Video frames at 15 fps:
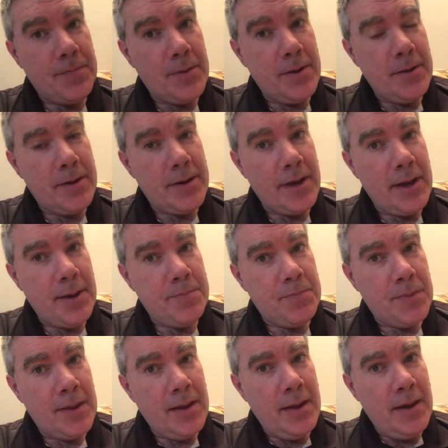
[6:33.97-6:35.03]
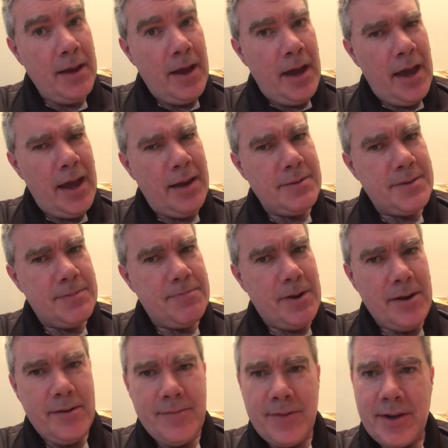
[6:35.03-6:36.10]
okay? And
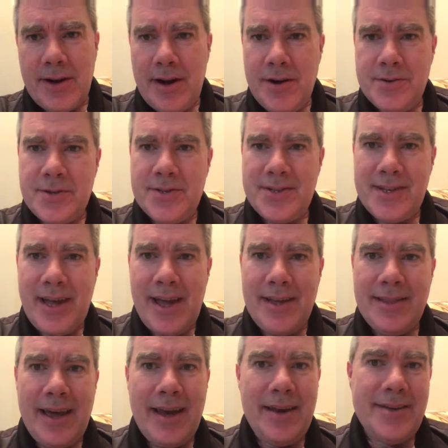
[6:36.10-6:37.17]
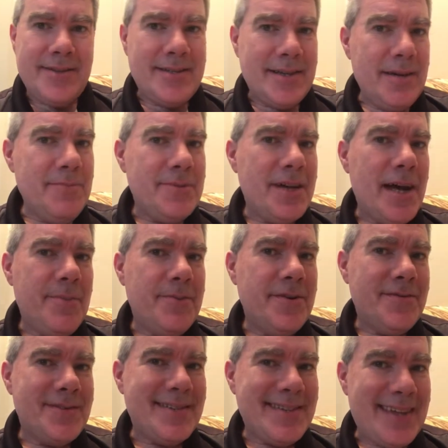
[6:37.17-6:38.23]
part of the cards are saying that it's some type
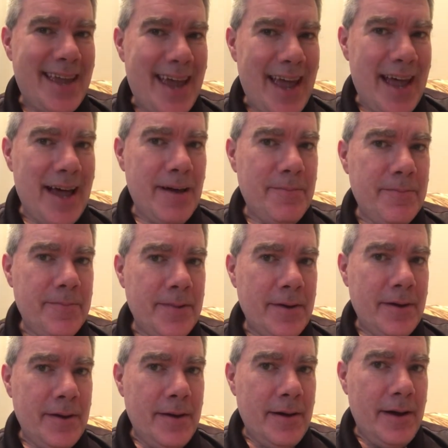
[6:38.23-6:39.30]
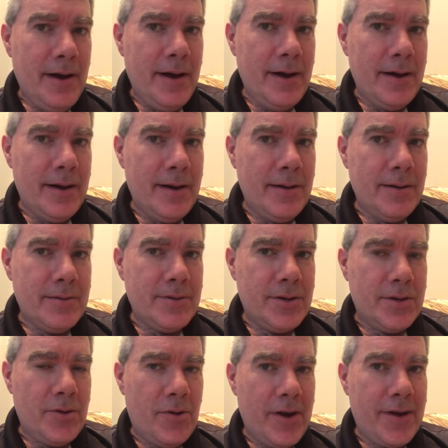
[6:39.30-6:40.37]
of scam
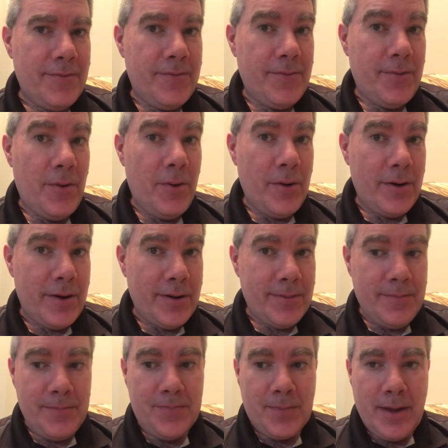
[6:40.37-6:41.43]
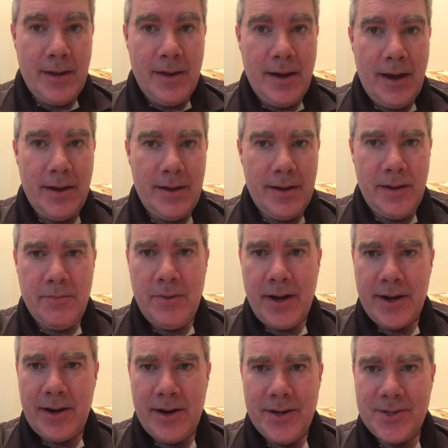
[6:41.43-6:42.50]
going forward. In
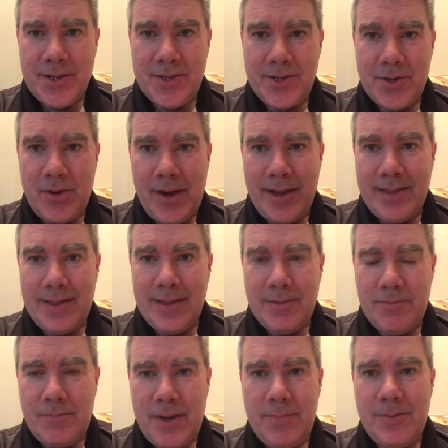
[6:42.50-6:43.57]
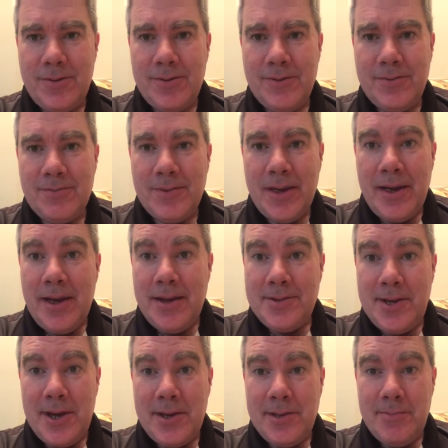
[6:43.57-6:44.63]
my cards, it's showing people
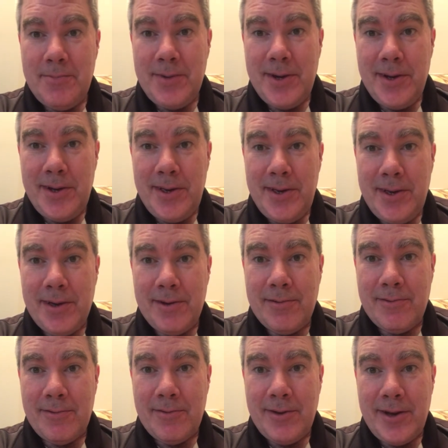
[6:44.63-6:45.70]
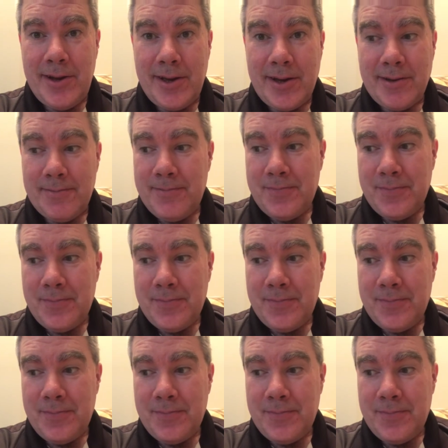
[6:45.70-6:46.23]
taking the money and running,